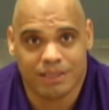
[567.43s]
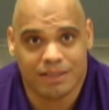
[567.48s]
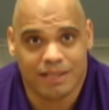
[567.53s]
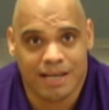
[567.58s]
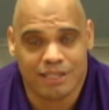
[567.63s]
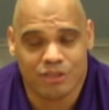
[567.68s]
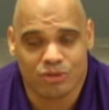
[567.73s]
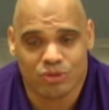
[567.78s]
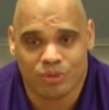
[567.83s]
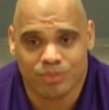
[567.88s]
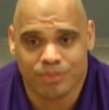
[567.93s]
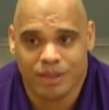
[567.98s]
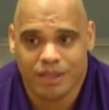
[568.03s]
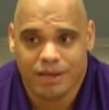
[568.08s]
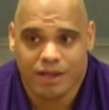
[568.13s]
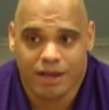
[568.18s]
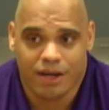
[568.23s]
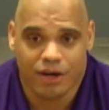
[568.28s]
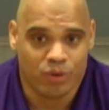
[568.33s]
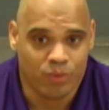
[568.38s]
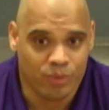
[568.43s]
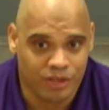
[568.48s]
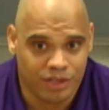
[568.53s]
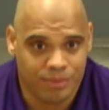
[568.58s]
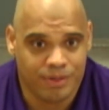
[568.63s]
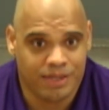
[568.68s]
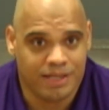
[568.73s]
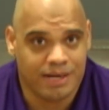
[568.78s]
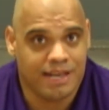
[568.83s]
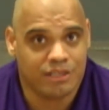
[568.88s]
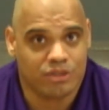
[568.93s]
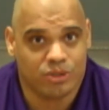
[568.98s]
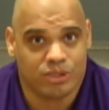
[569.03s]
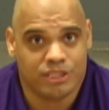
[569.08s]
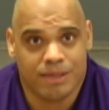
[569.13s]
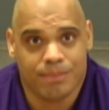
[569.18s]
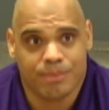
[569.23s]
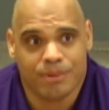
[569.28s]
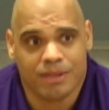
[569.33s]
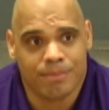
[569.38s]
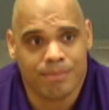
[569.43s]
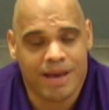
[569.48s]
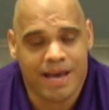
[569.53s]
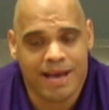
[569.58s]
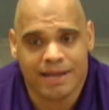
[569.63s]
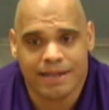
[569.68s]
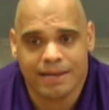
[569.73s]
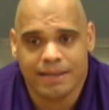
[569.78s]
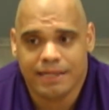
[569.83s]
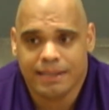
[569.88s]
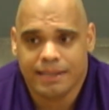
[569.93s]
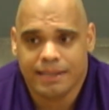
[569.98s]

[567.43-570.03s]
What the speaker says: classroom? Are you willing to be a national champ on the mat?